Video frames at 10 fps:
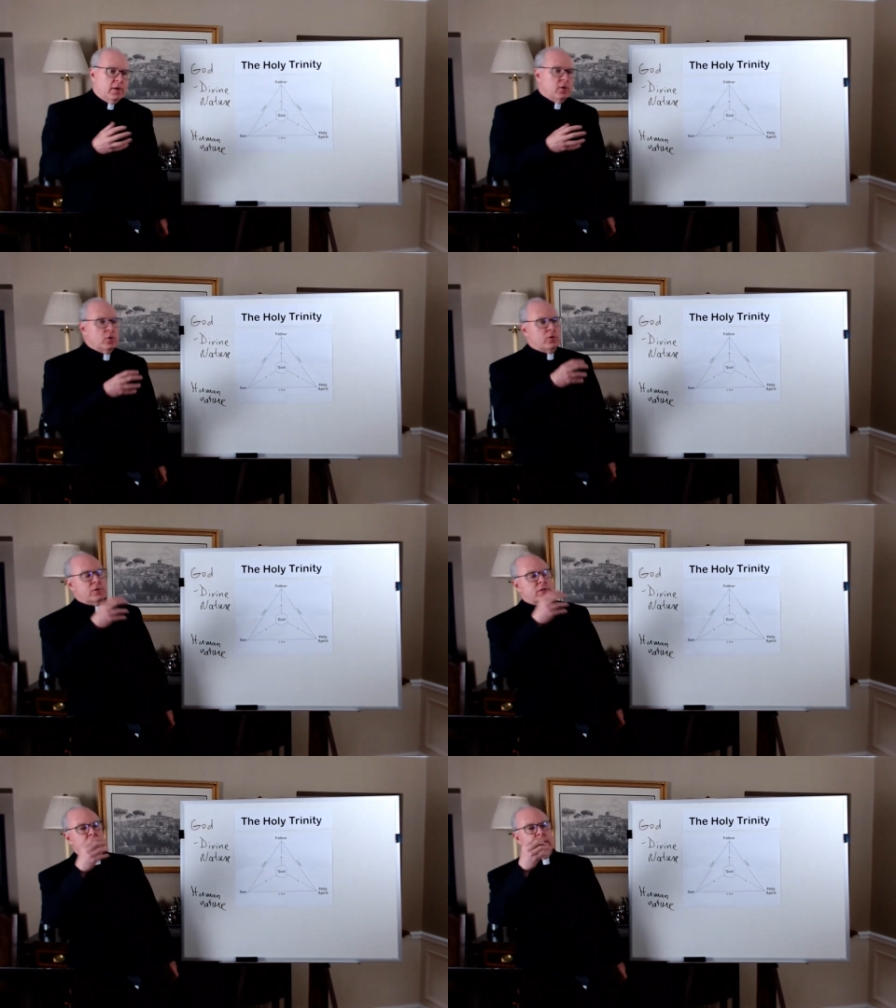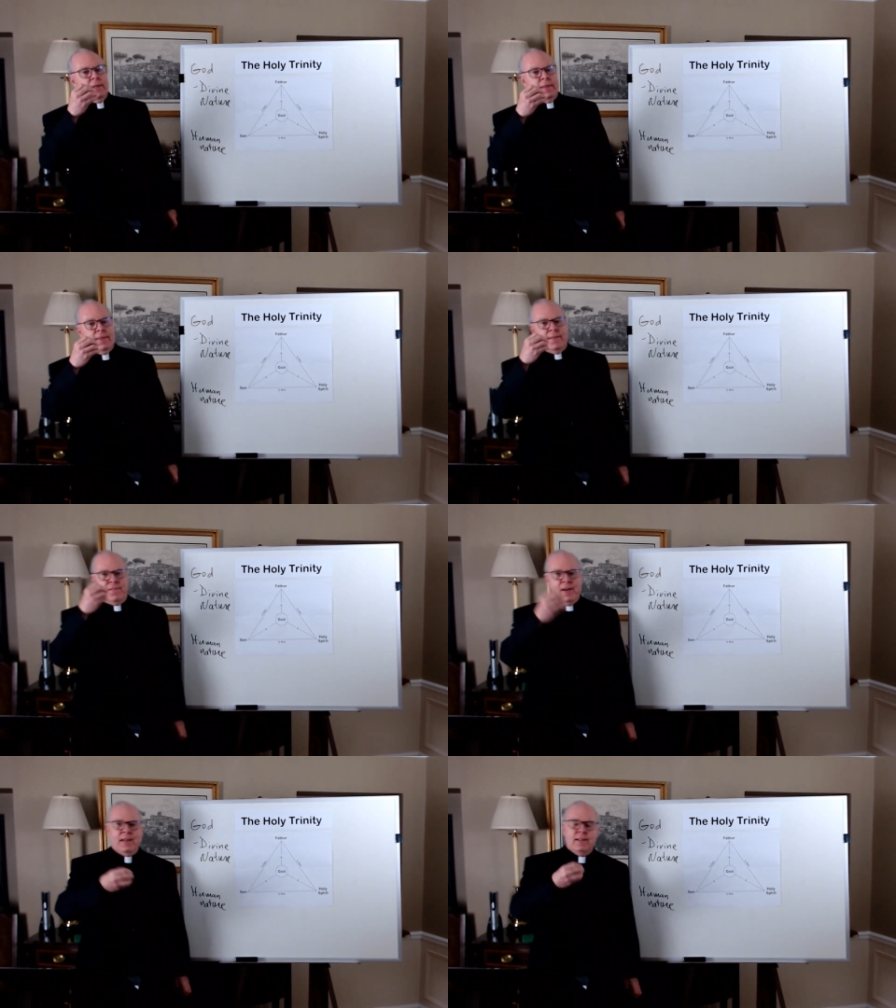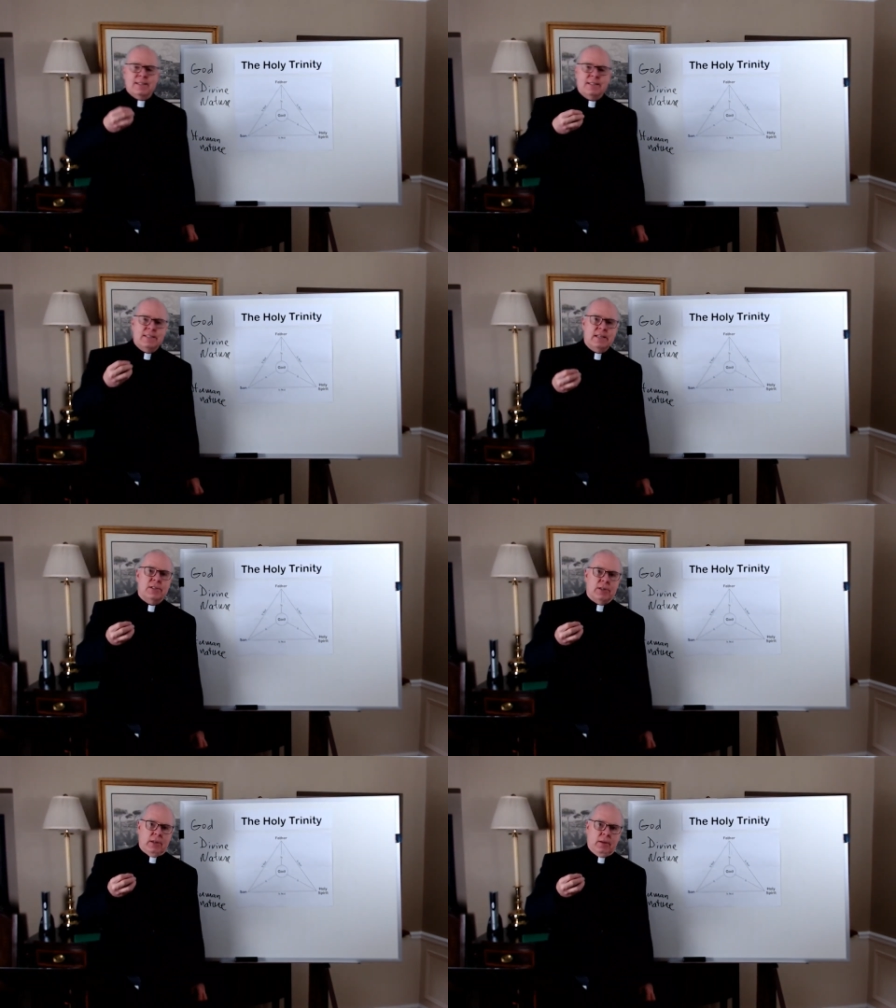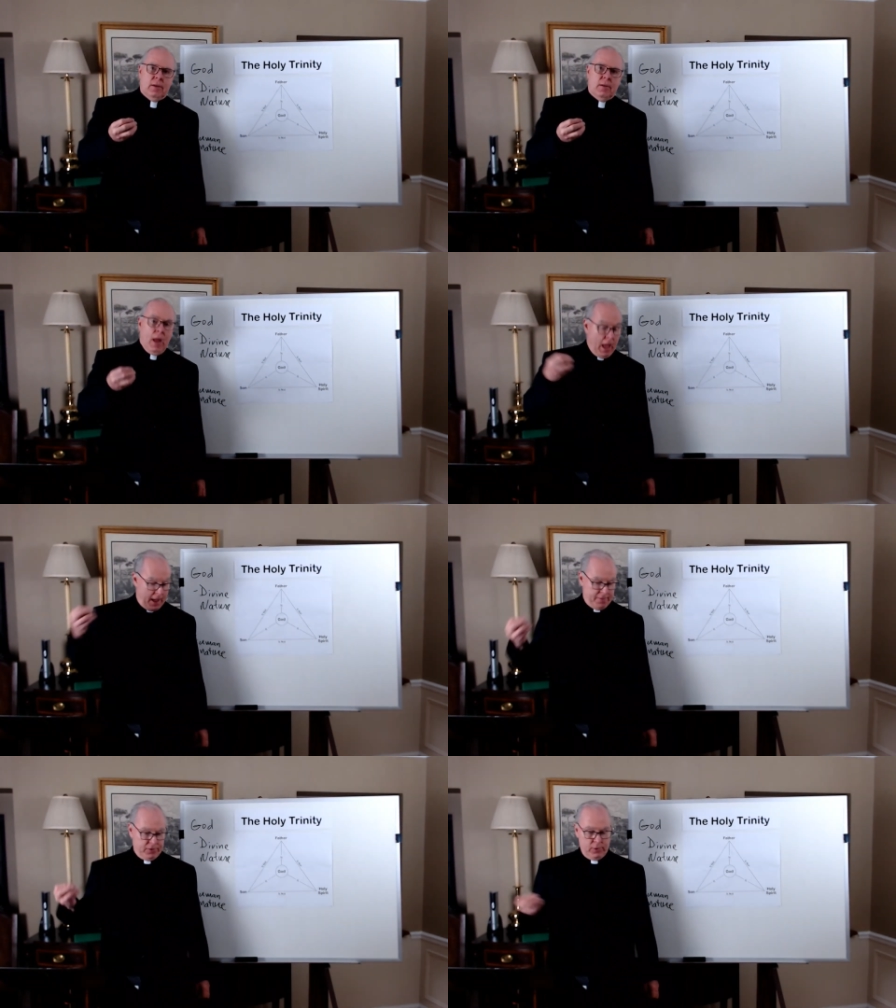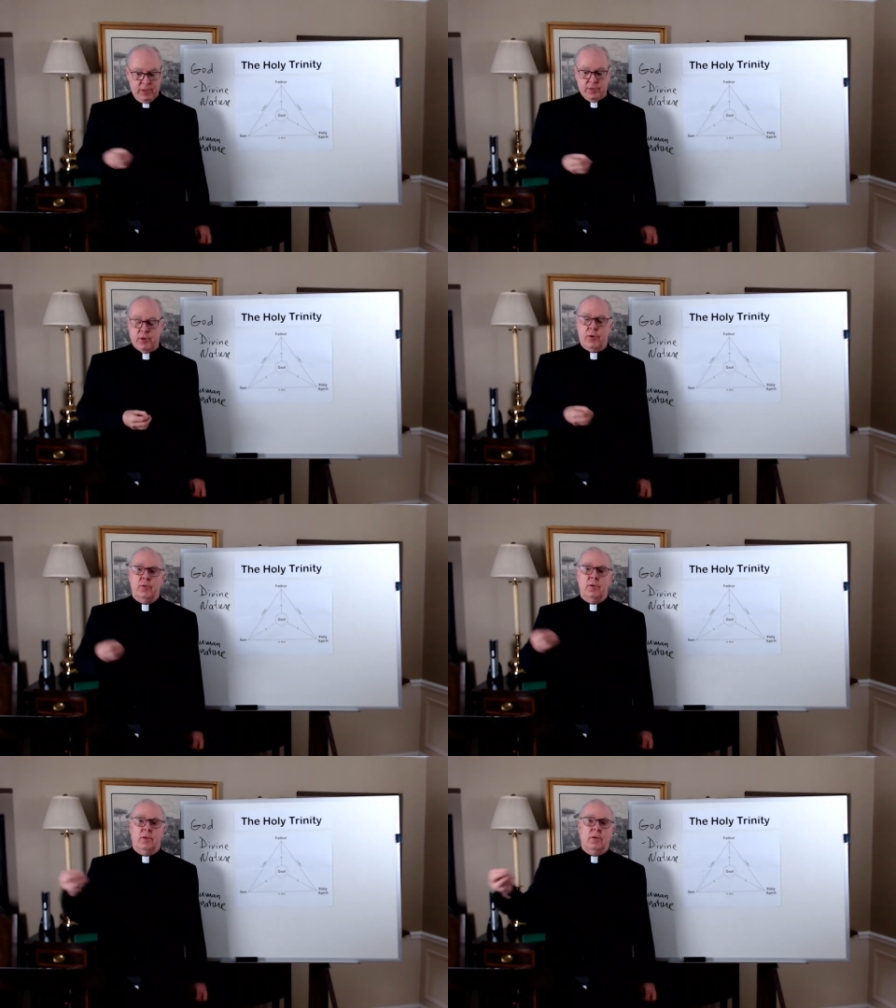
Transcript: you could say, the final decision after he's heard